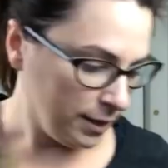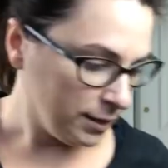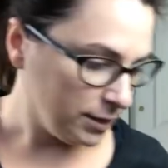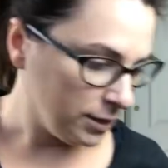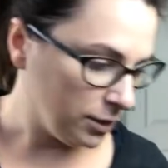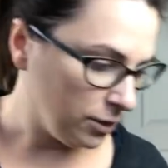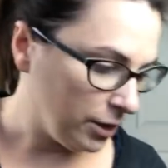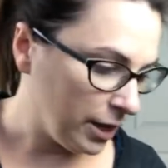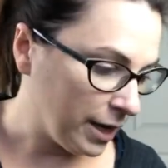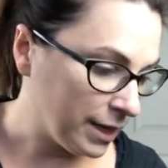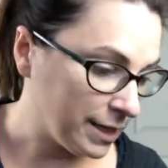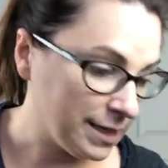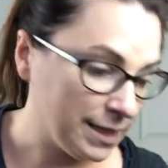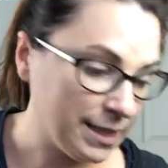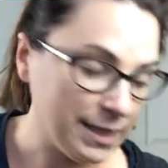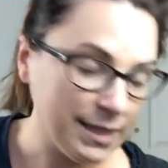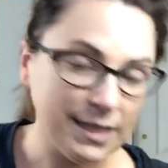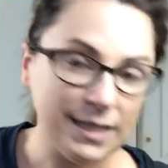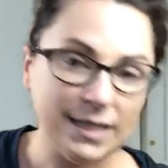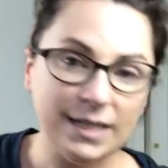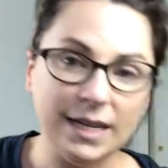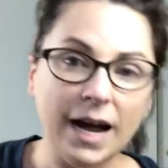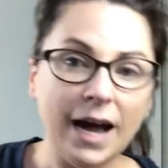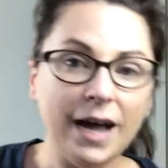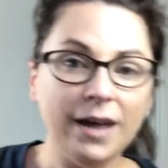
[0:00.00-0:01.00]
So that's the
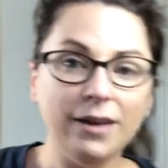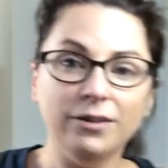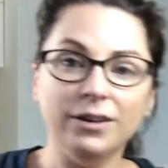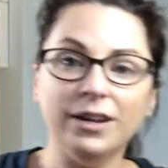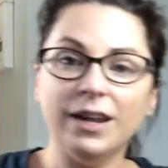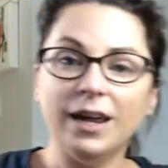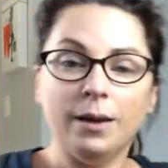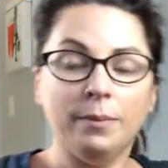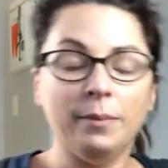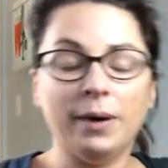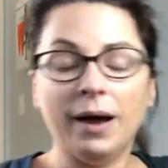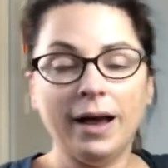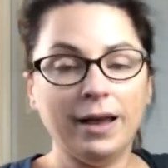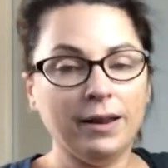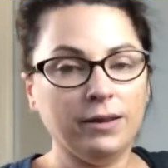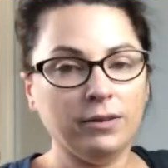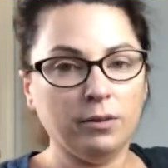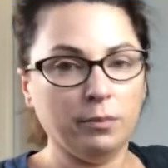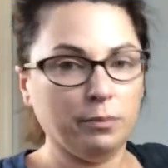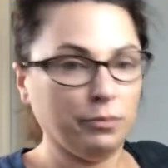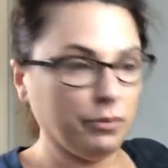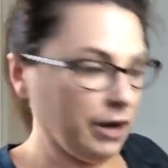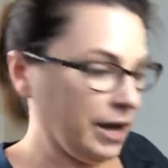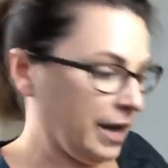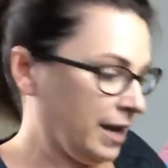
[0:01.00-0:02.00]
style name.
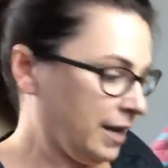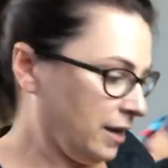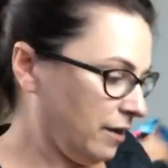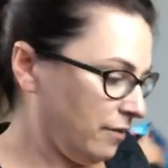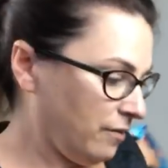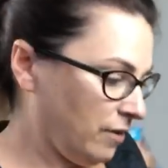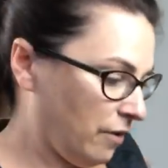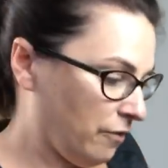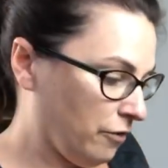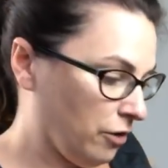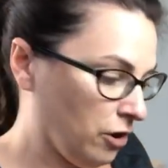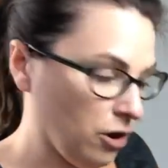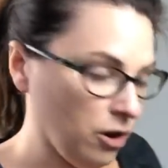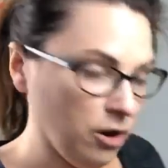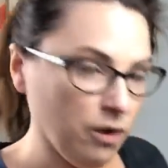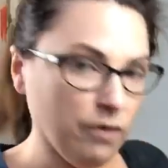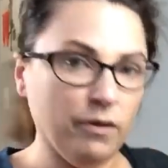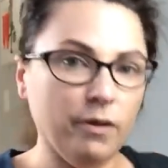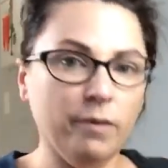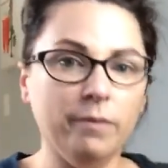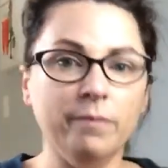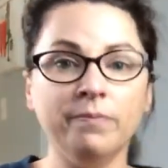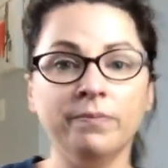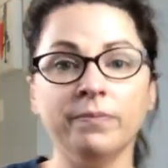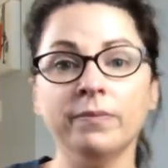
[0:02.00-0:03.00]
The brand, I've never heard of
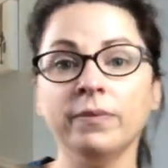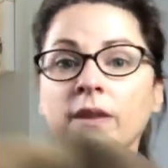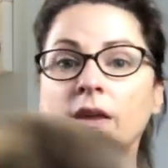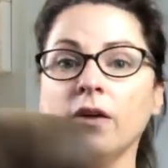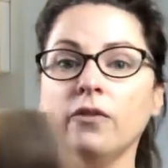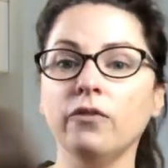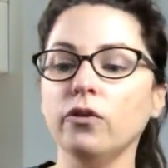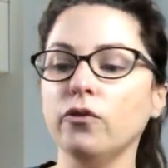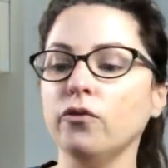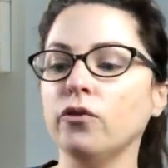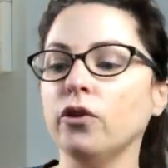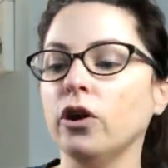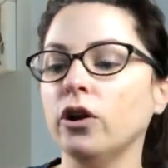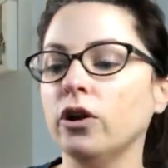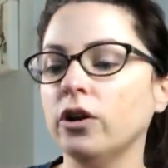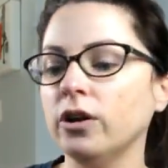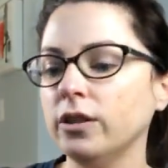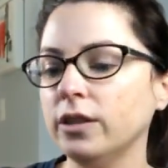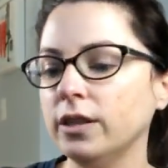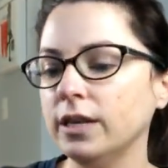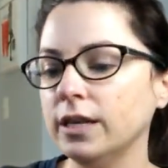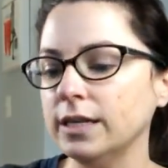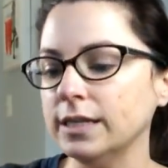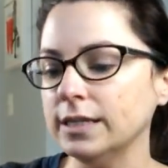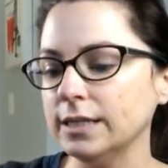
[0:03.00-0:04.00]
them. If you've heard
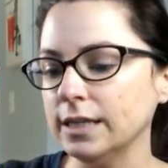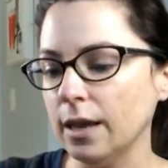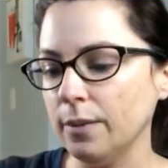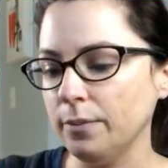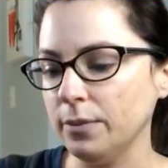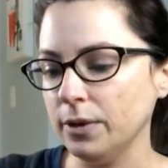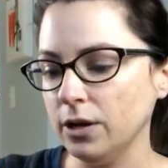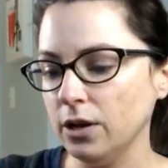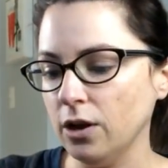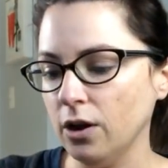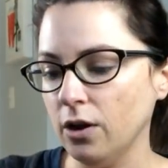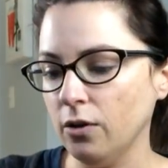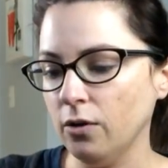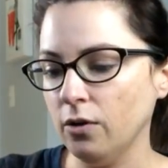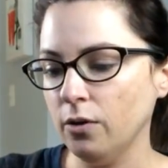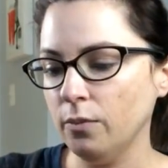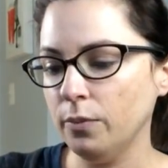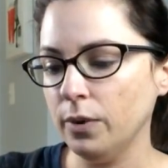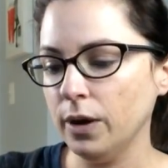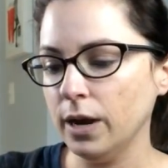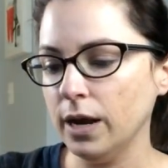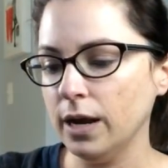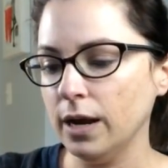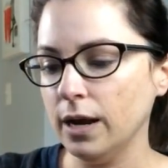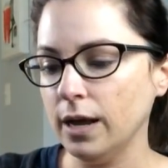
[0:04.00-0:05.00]
of these, let me know.
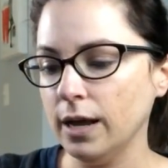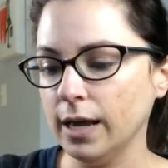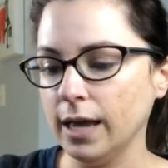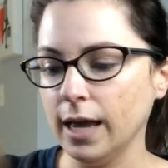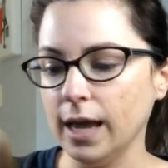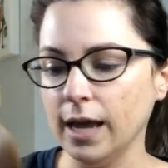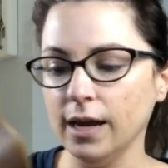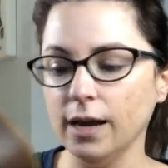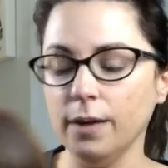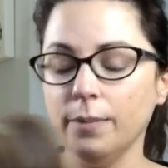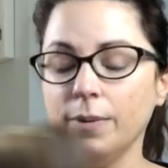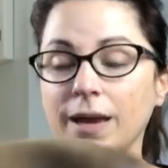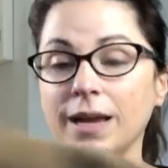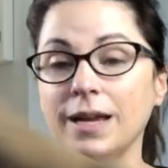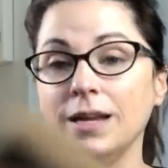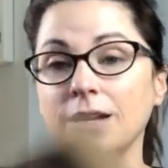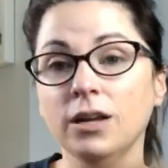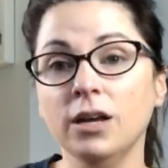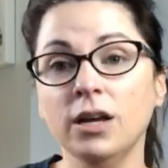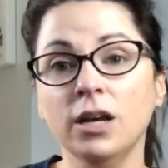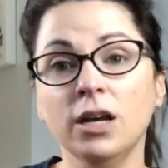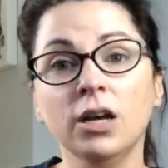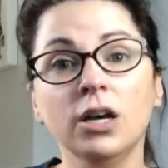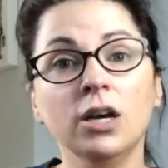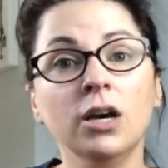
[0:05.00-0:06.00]
But again,
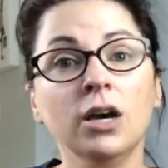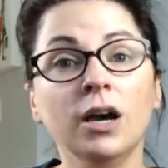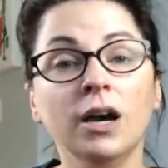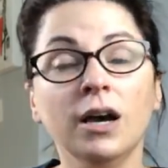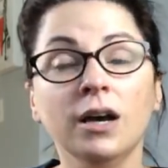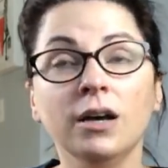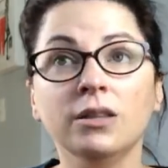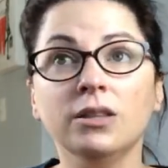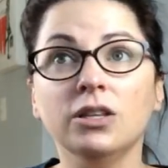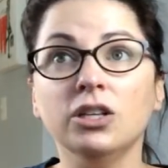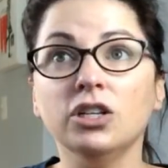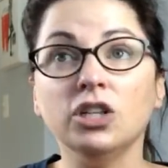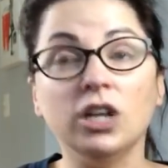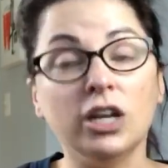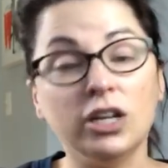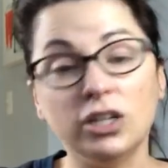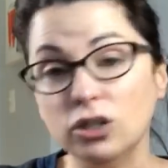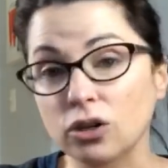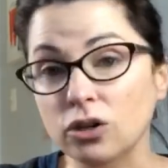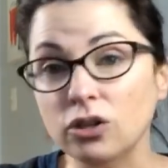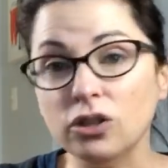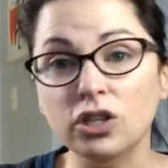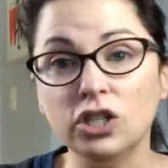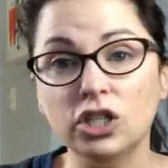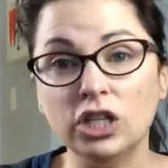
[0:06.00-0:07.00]
I
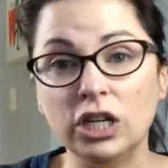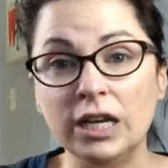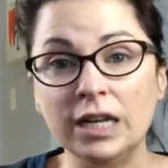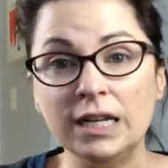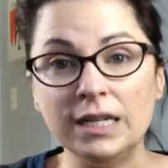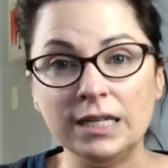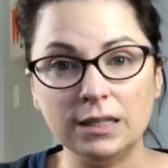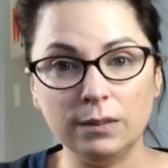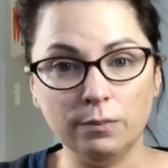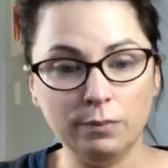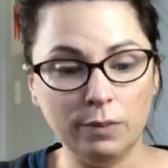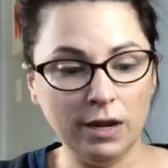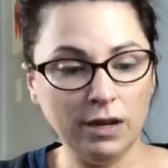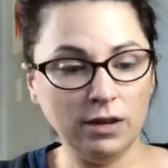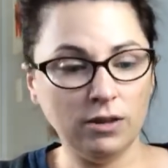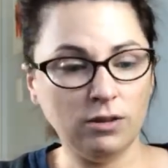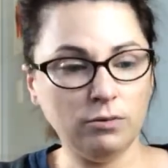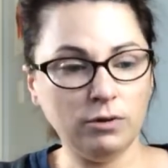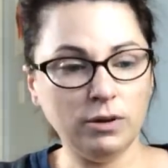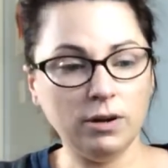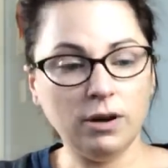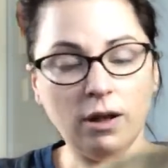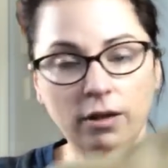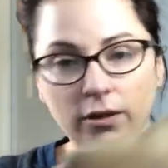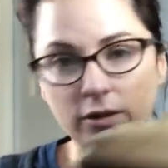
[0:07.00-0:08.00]
took the chance and paid
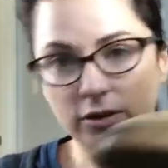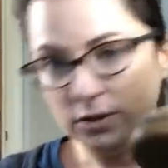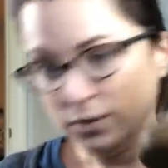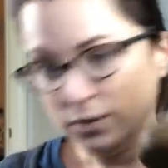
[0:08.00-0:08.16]
$3